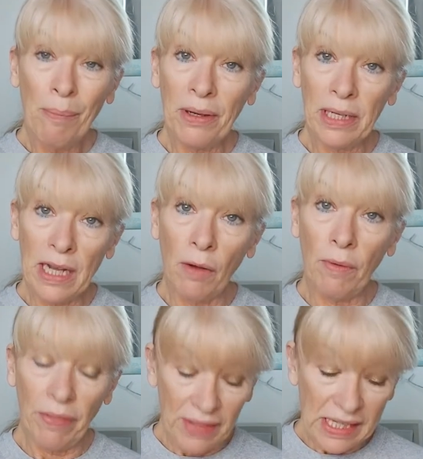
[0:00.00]
But, you
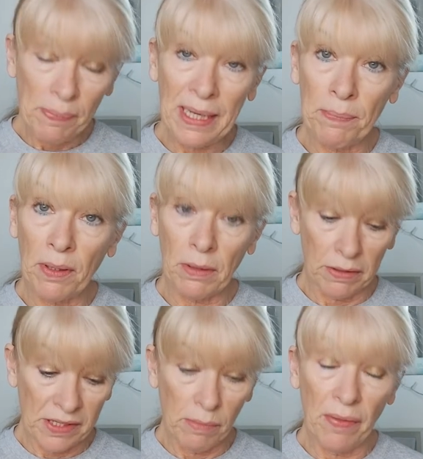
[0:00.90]
know, these people,
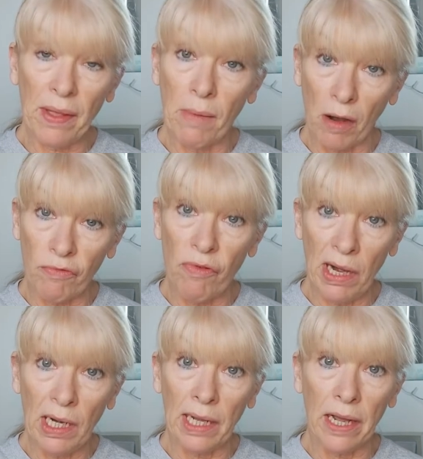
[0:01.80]
some of them are
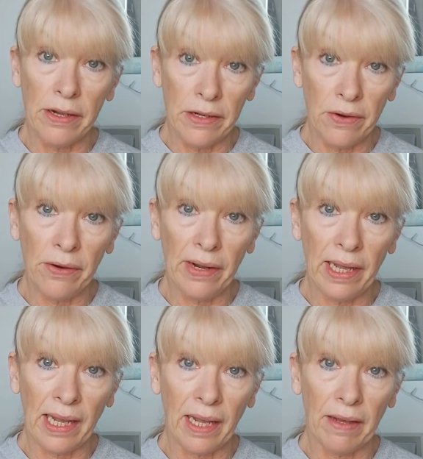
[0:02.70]
really
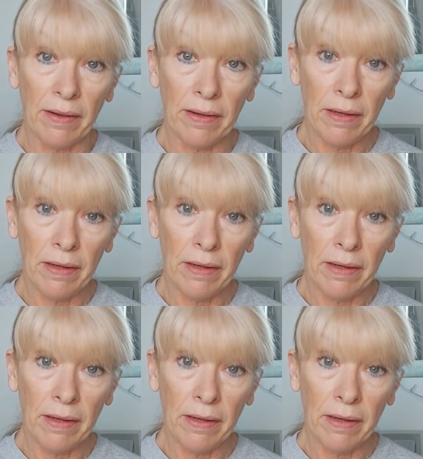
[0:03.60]
annoying.